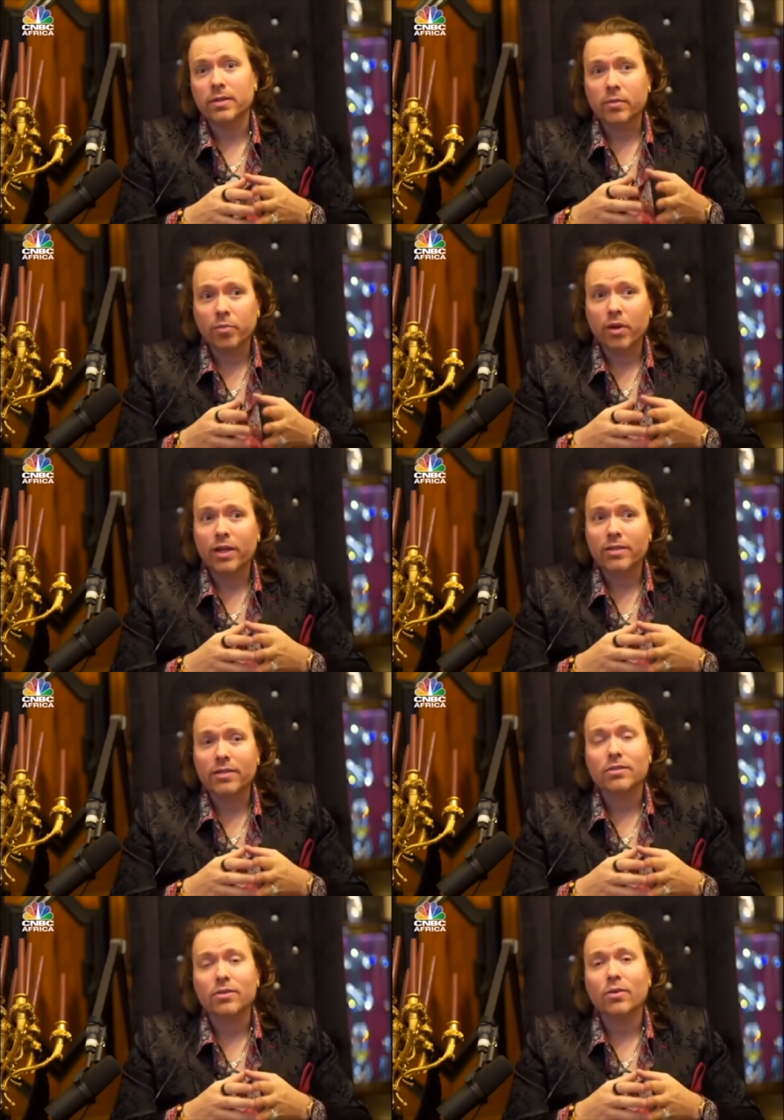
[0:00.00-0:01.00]
The
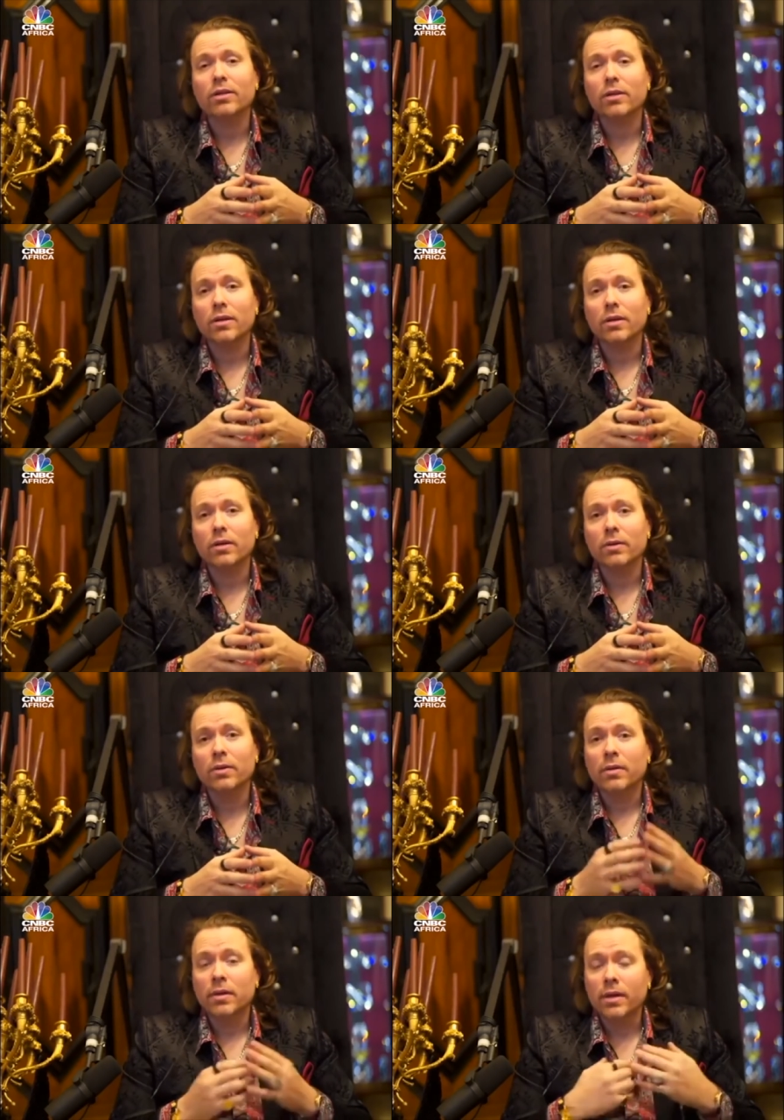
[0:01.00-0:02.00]
price is going to go,
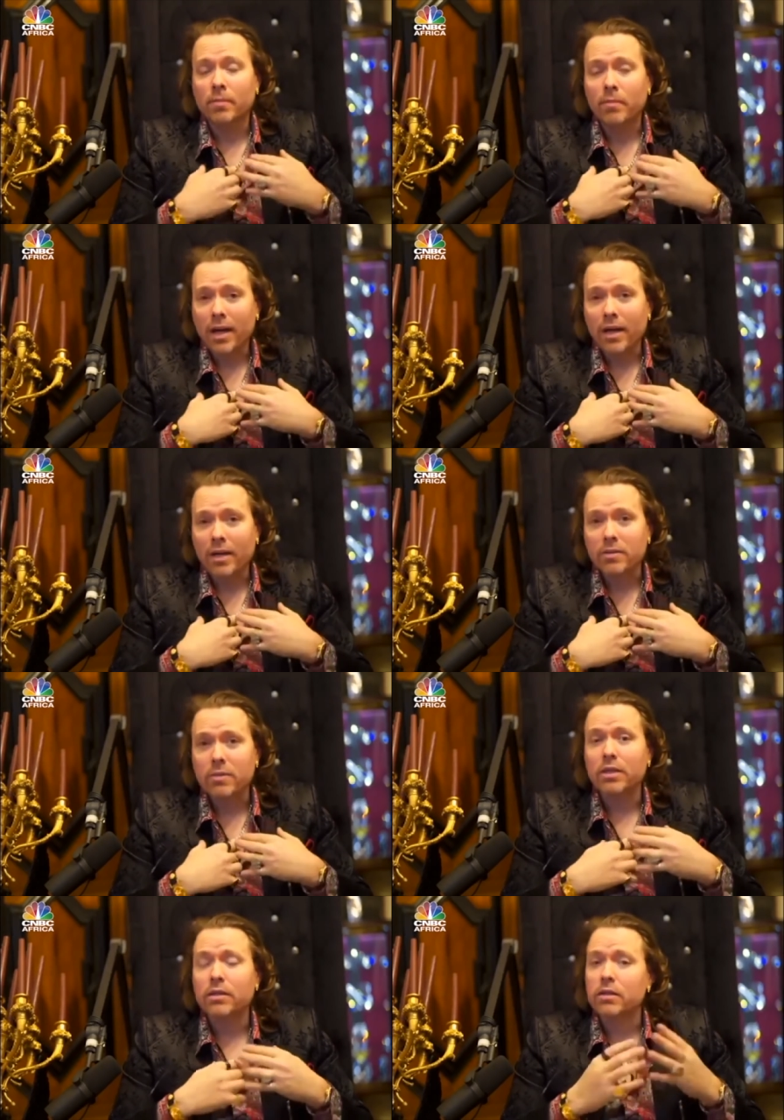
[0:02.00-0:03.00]
in my
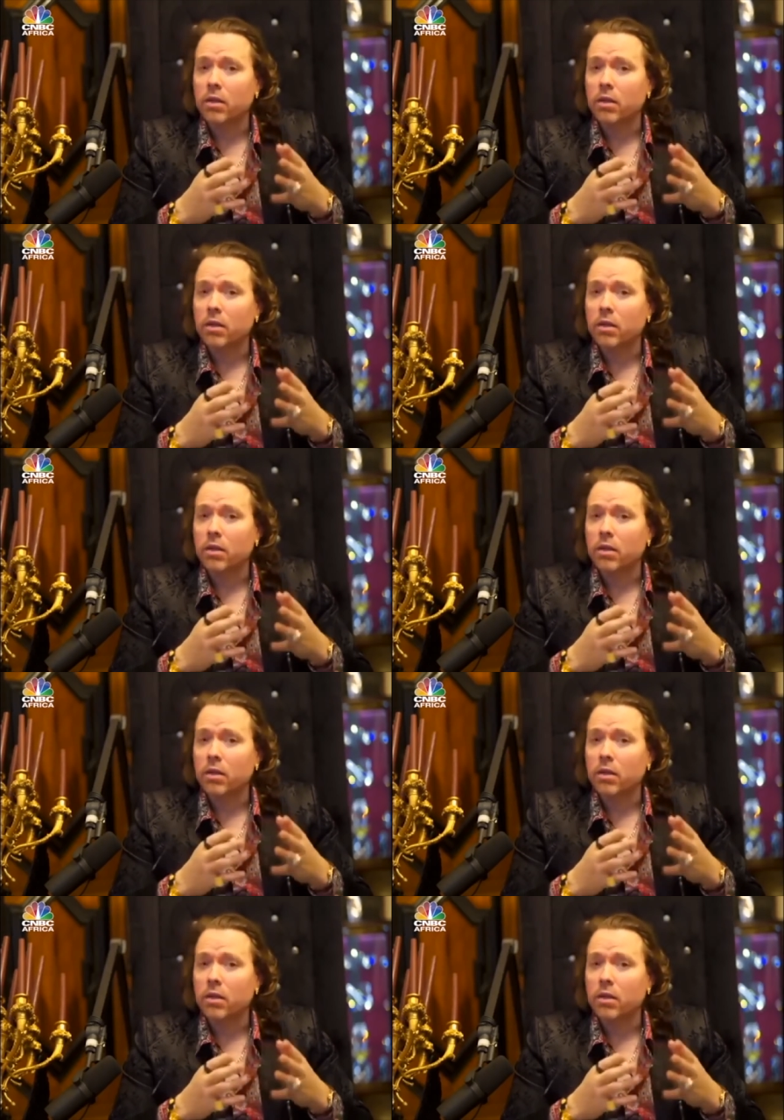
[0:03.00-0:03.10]
estimate,